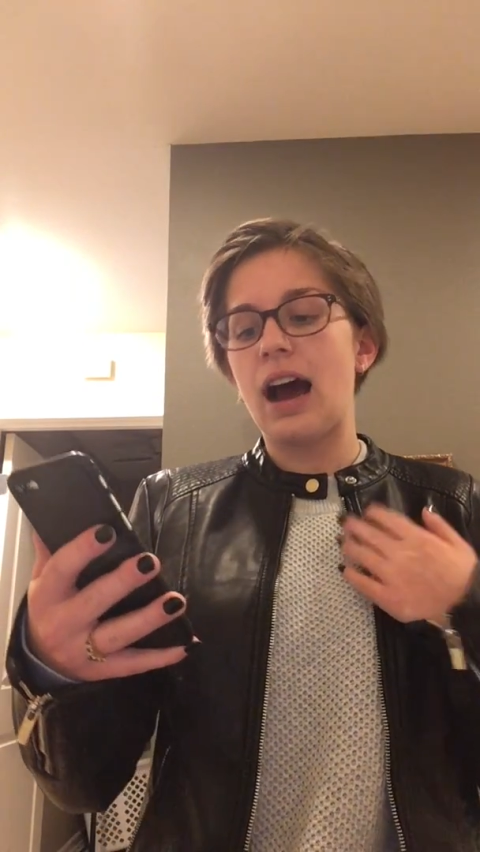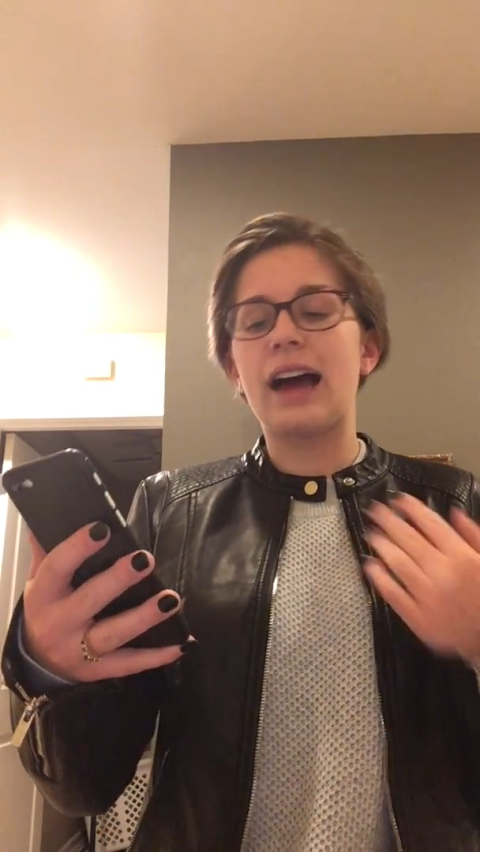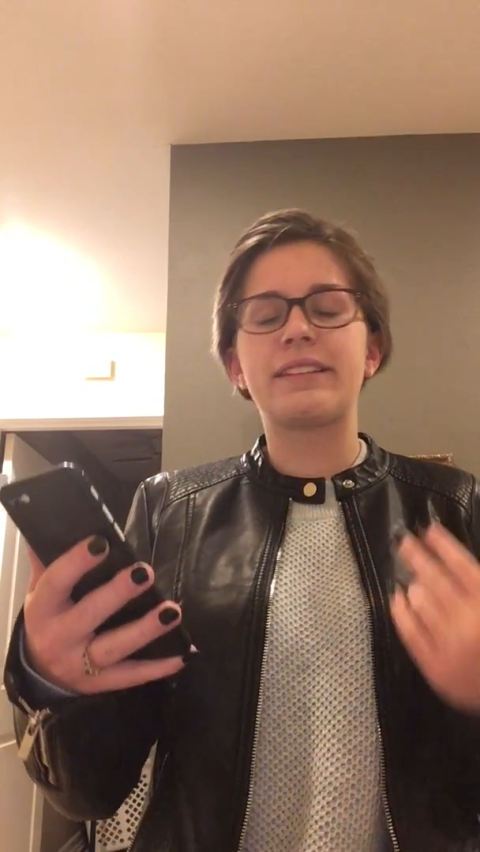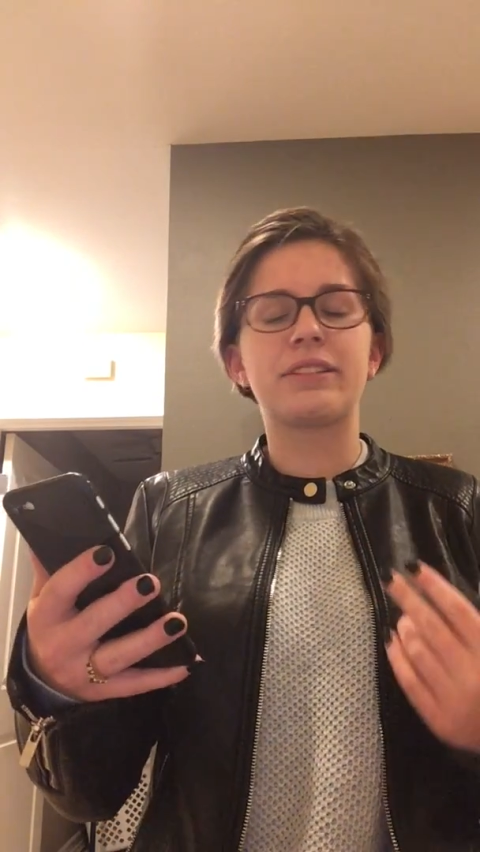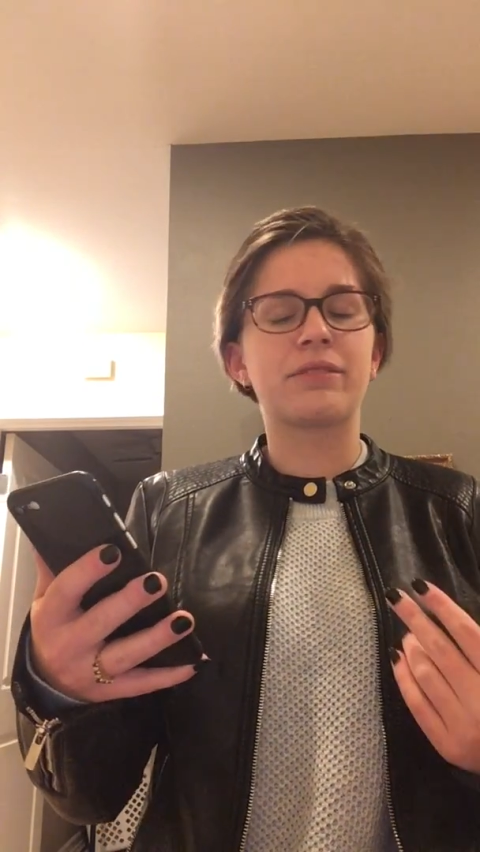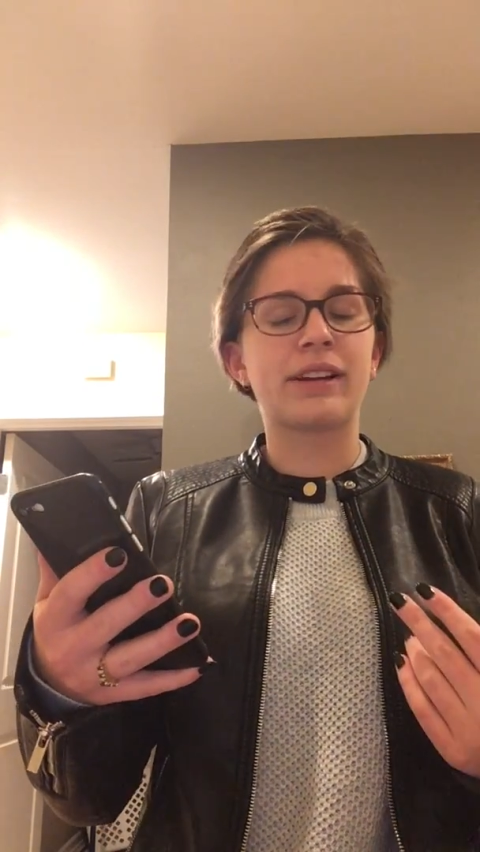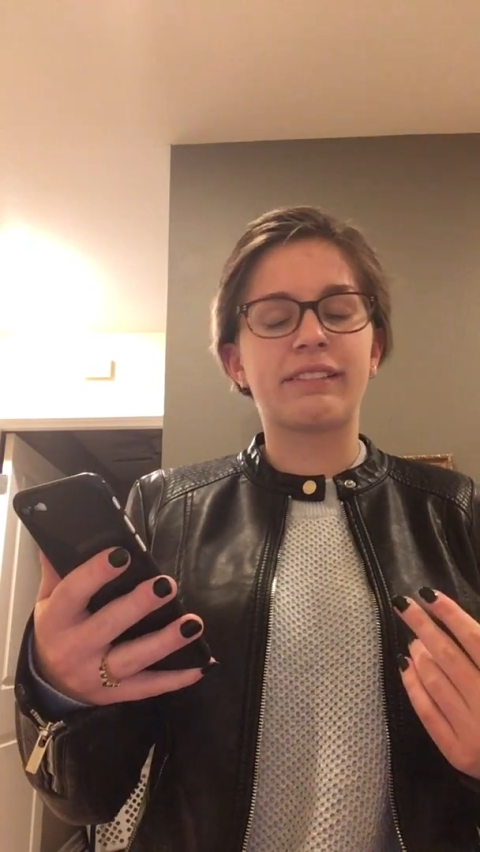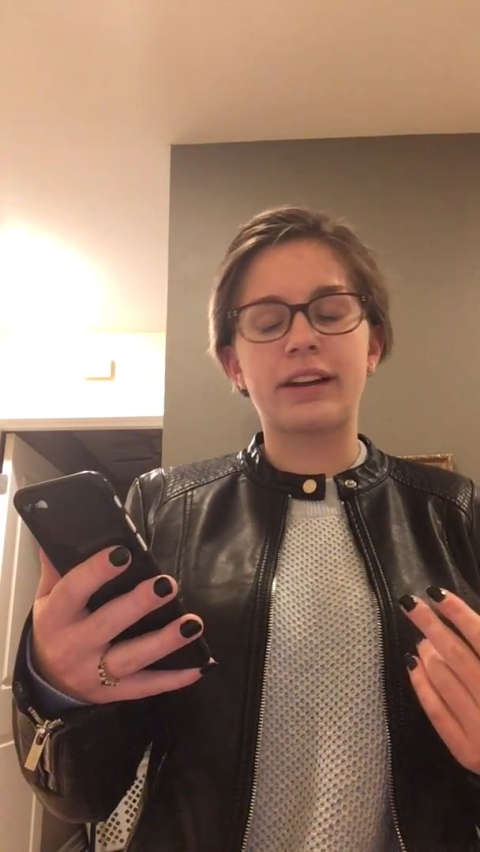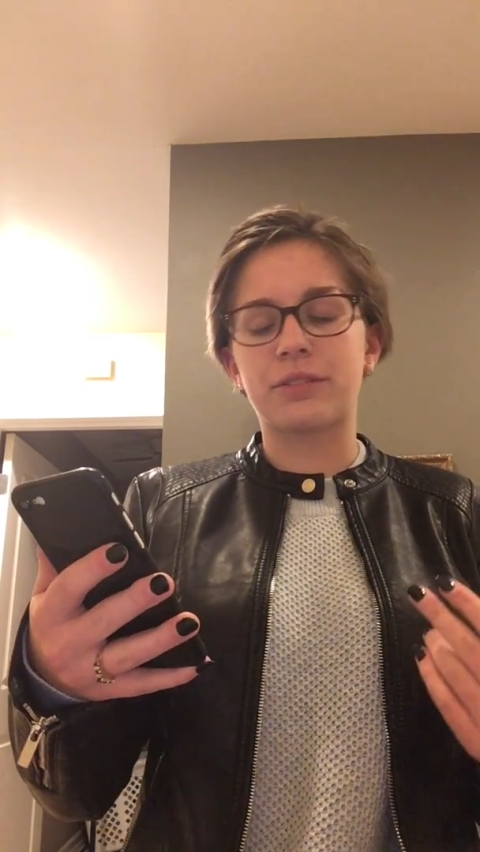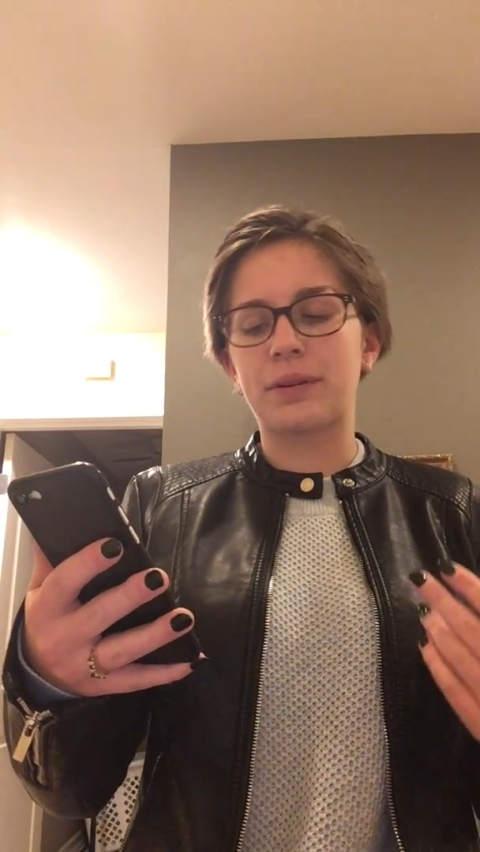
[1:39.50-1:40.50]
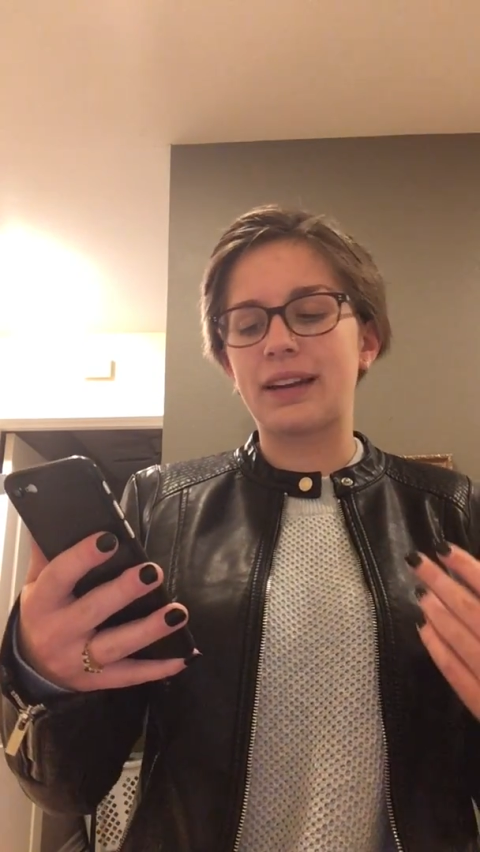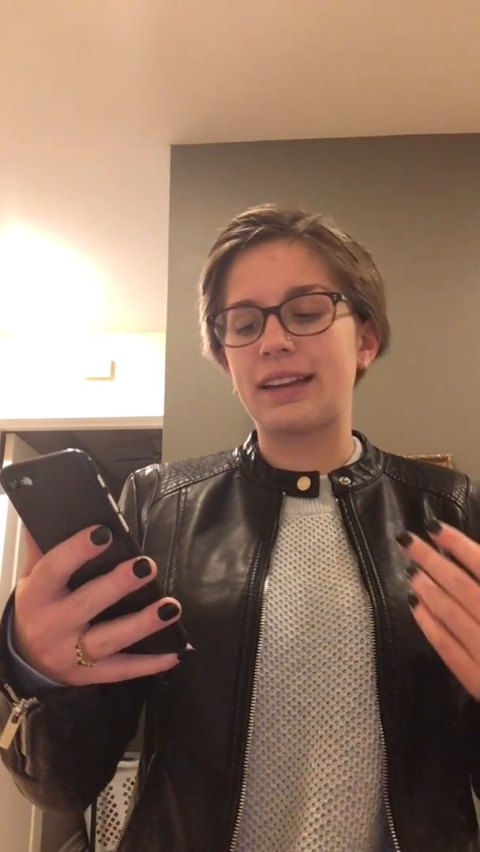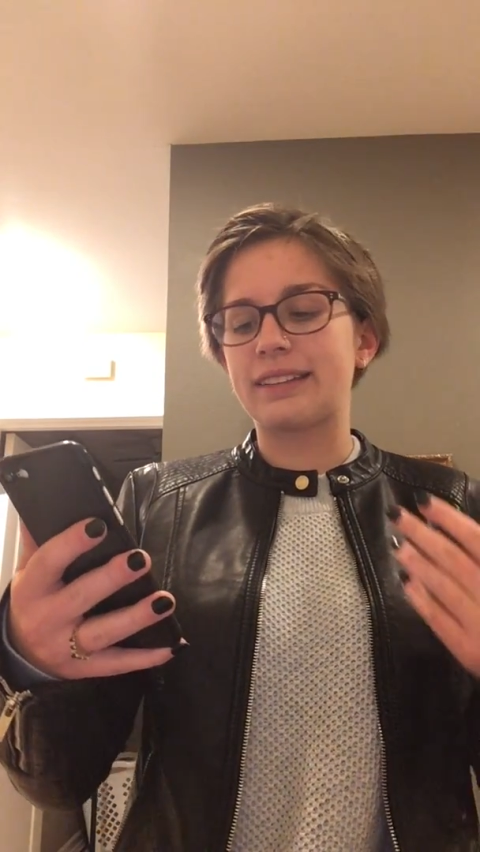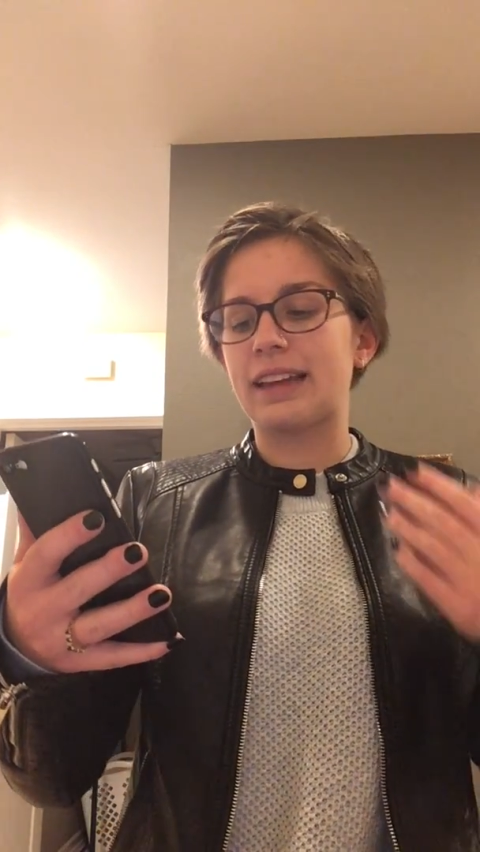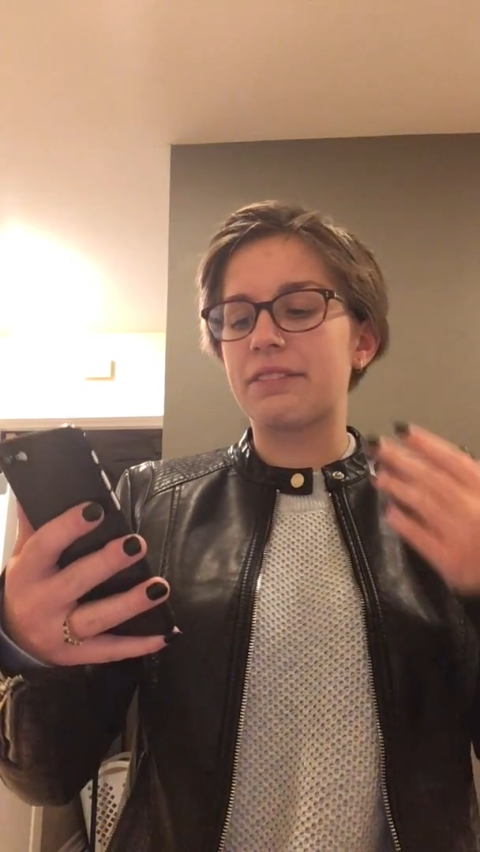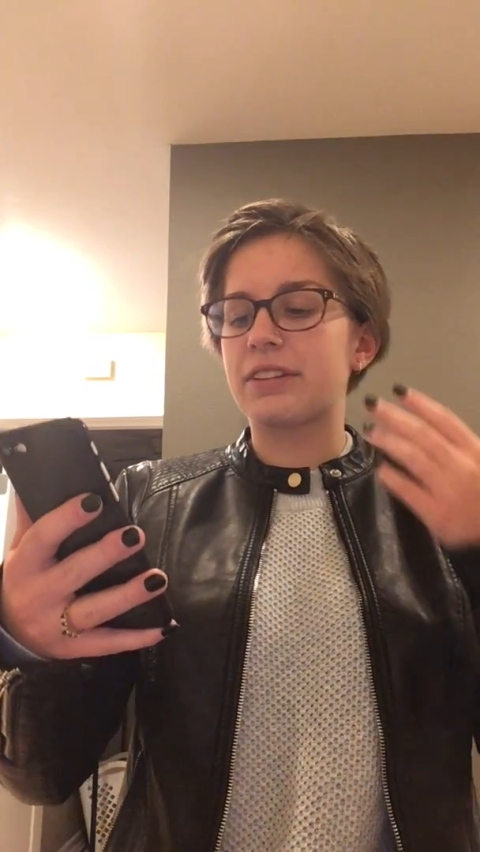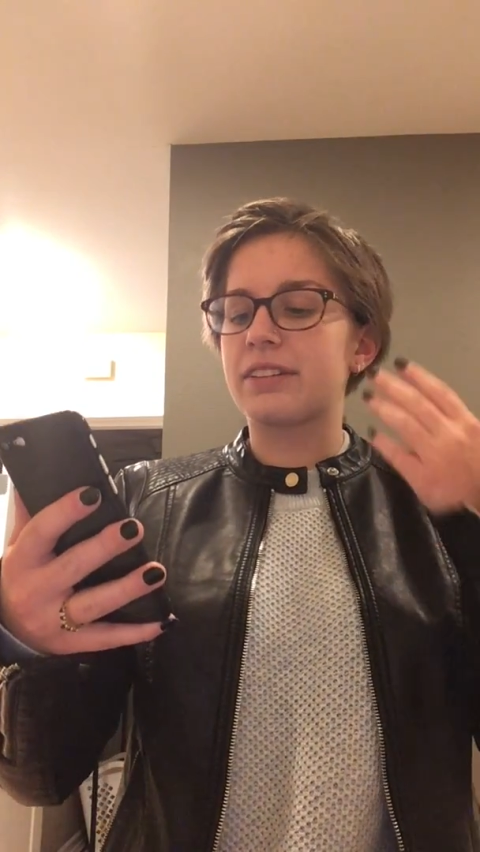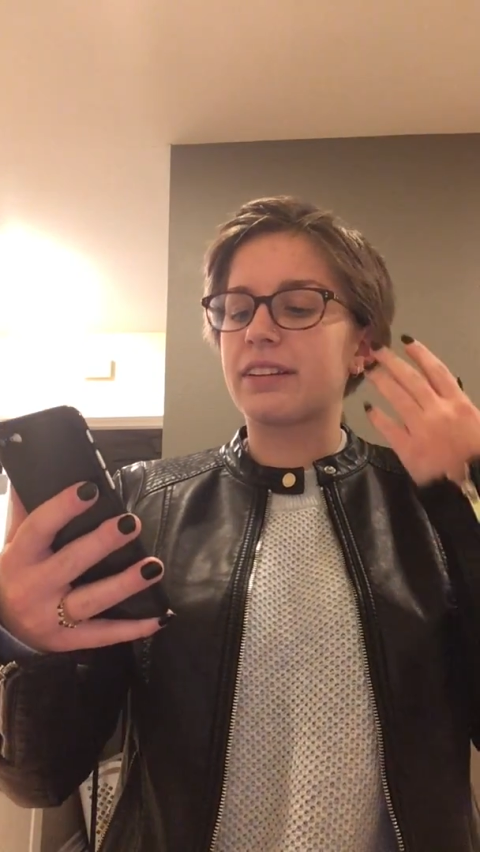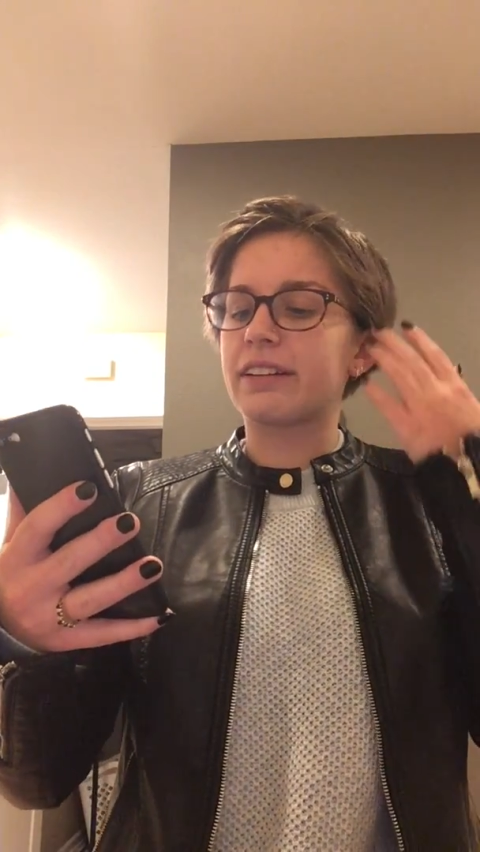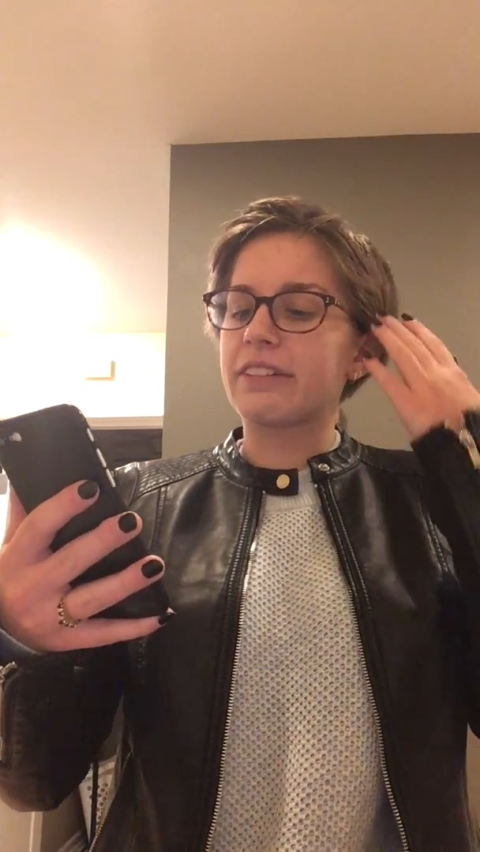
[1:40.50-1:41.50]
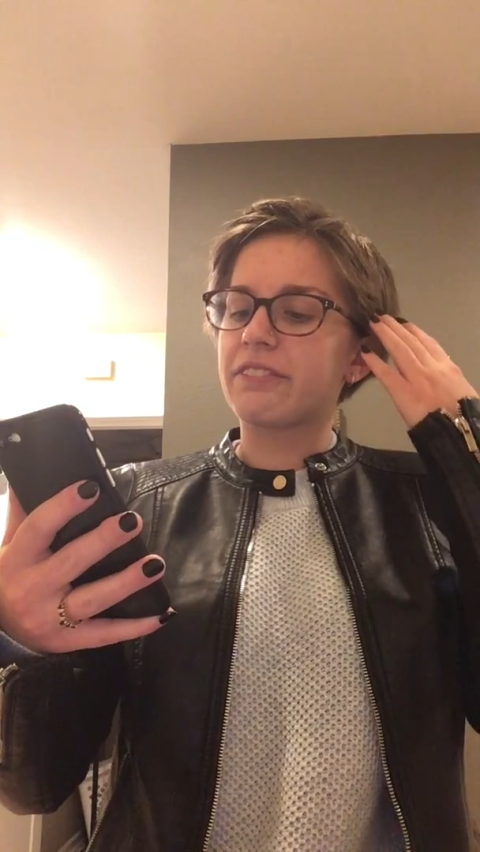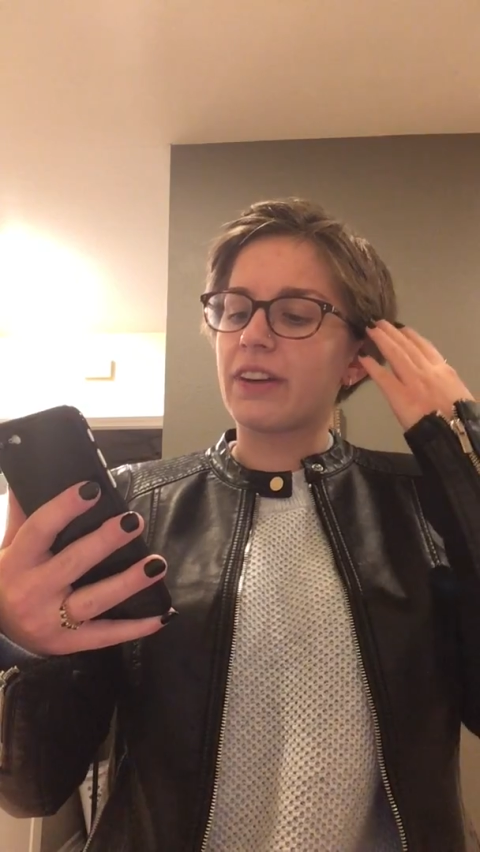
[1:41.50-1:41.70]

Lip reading: I didn't realize what I had left until I